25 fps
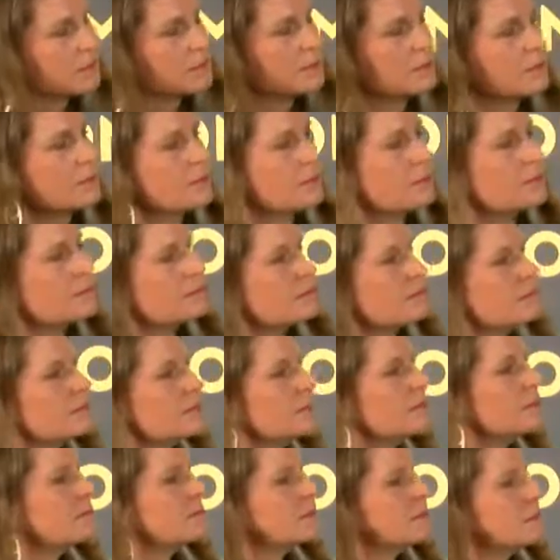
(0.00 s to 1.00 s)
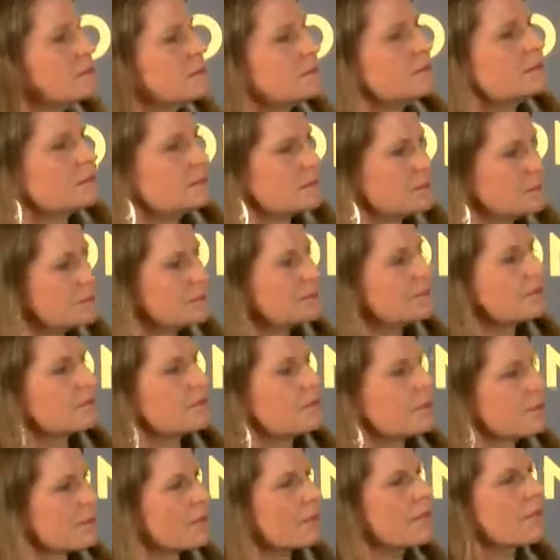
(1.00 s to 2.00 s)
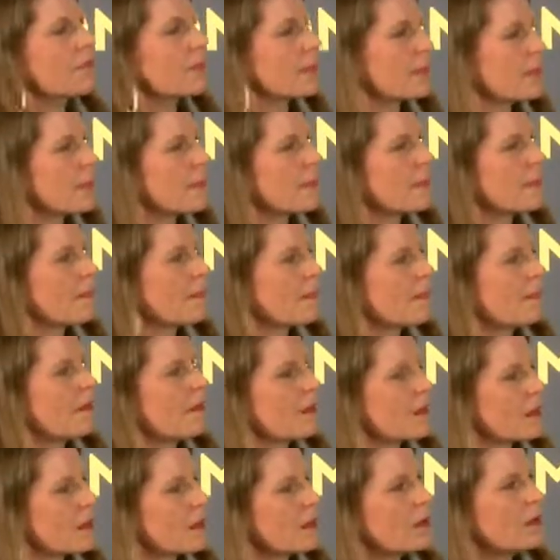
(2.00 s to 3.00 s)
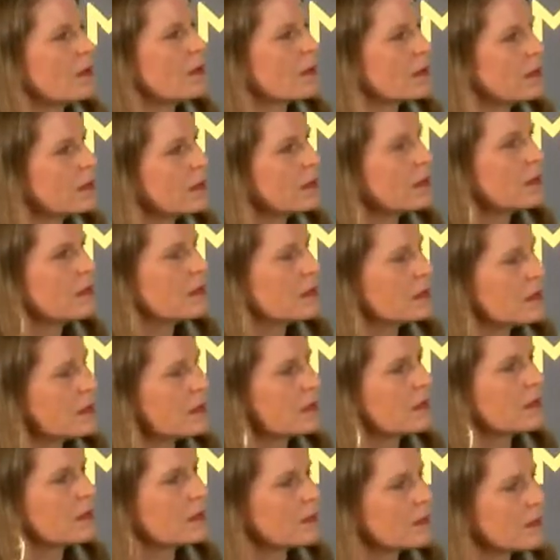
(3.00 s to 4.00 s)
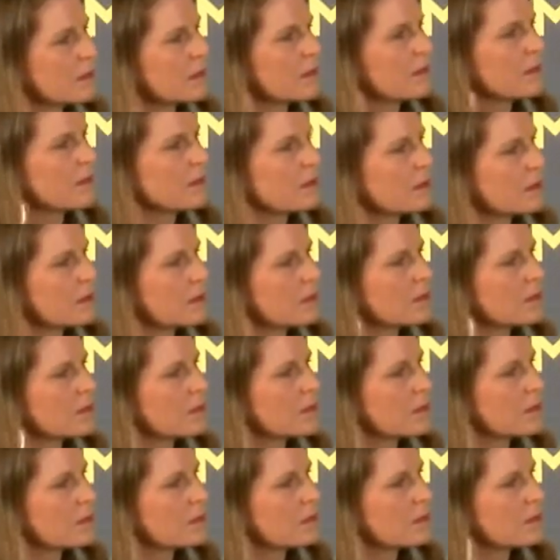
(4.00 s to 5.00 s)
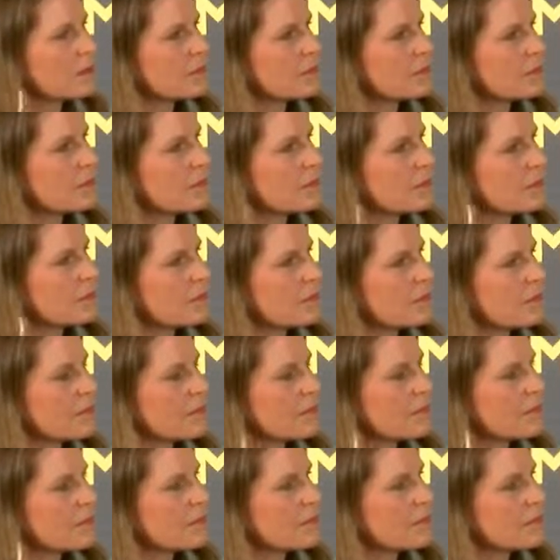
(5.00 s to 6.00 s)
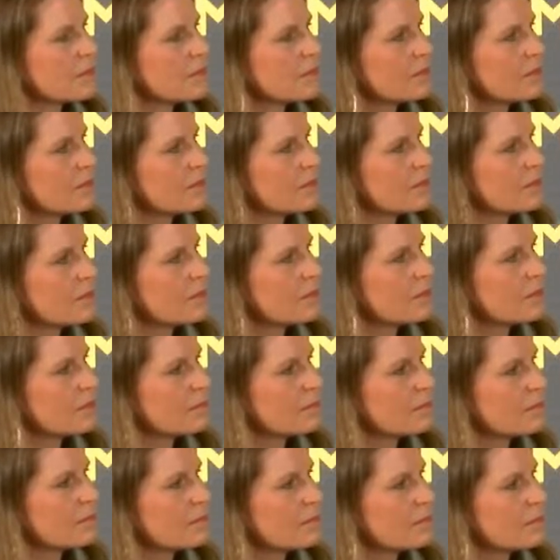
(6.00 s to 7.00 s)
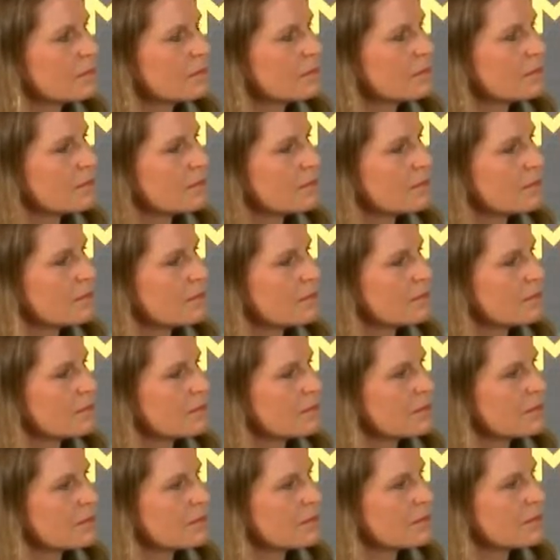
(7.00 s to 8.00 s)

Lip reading: (silent)